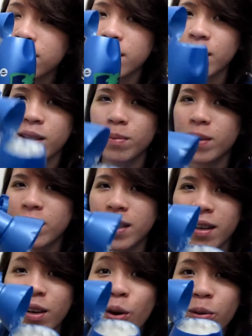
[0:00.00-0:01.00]
It smells
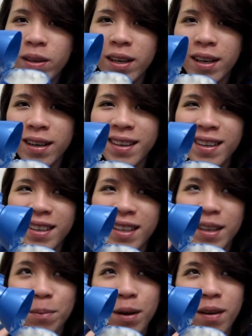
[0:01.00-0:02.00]
like coconut,
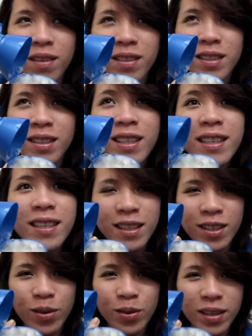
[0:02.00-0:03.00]
but good
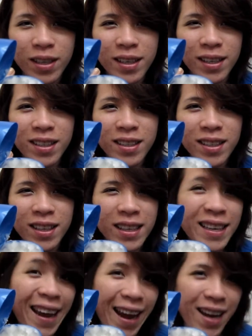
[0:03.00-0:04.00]
coconut,
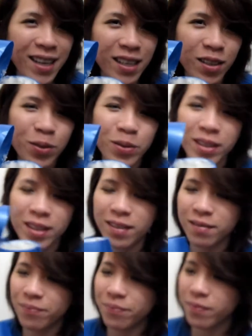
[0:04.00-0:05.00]
like candy coconut
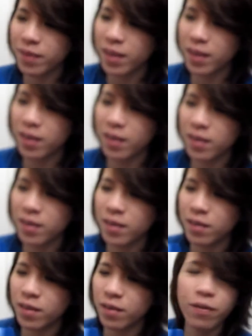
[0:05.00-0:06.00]

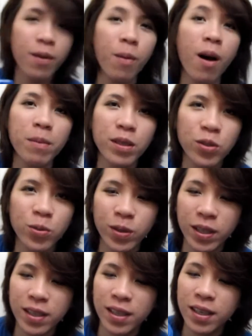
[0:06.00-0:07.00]
from Almond Joy.